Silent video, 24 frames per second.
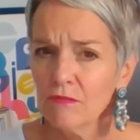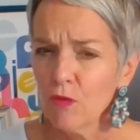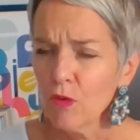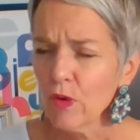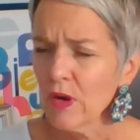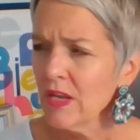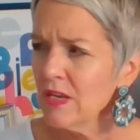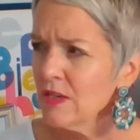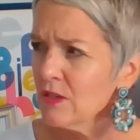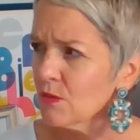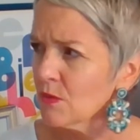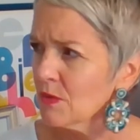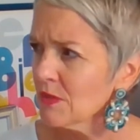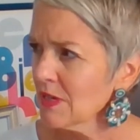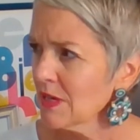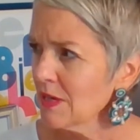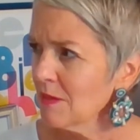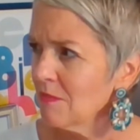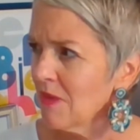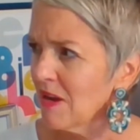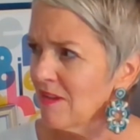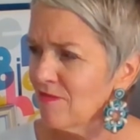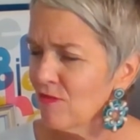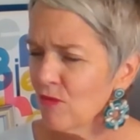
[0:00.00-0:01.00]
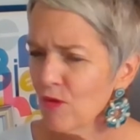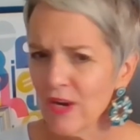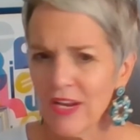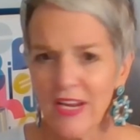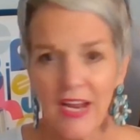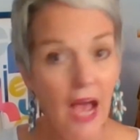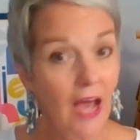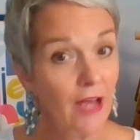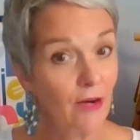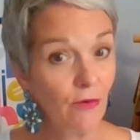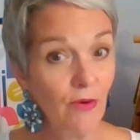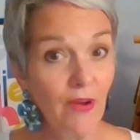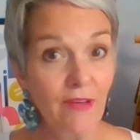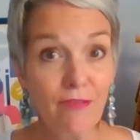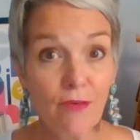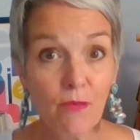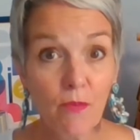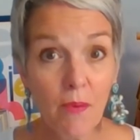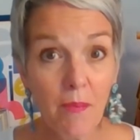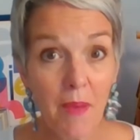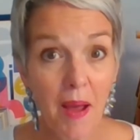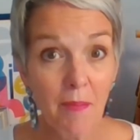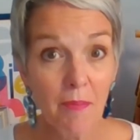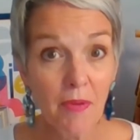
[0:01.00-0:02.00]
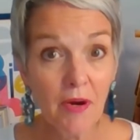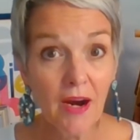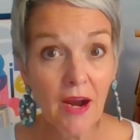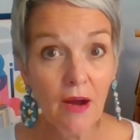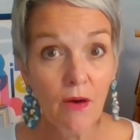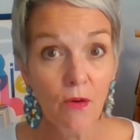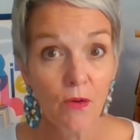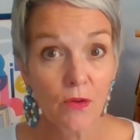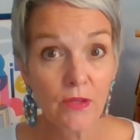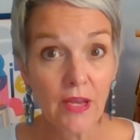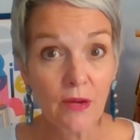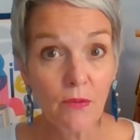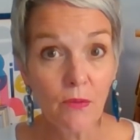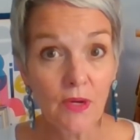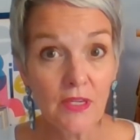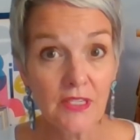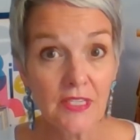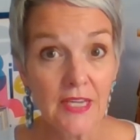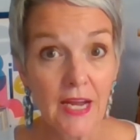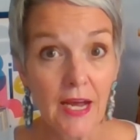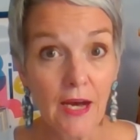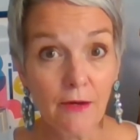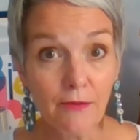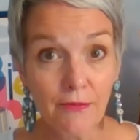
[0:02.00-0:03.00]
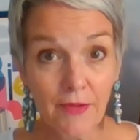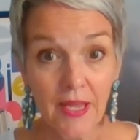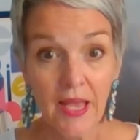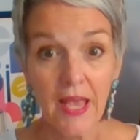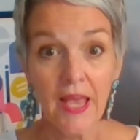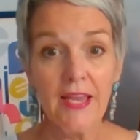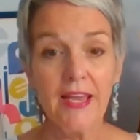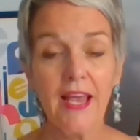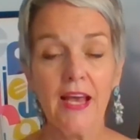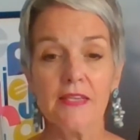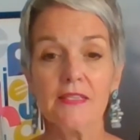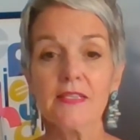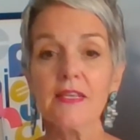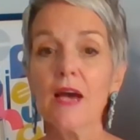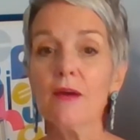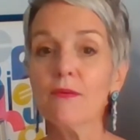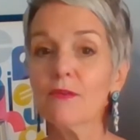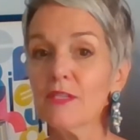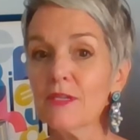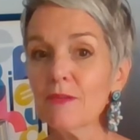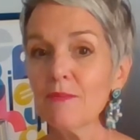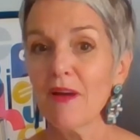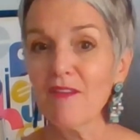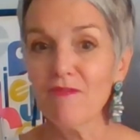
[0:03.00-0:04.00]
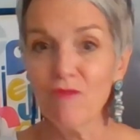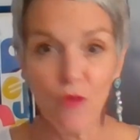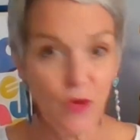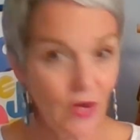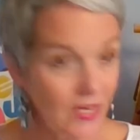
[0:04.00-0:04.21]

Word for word: forties? Was I in my forties? I don't even remember how old I was now. Yes, I was in my